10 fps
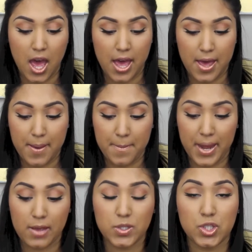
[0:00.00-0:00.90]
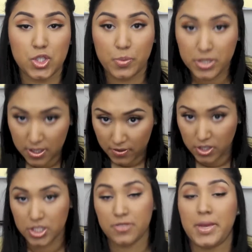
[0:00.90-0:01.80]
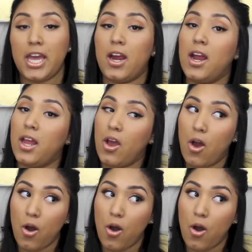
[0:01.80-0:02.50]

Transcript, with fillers: Um, but I was super self-conscious of my hair and I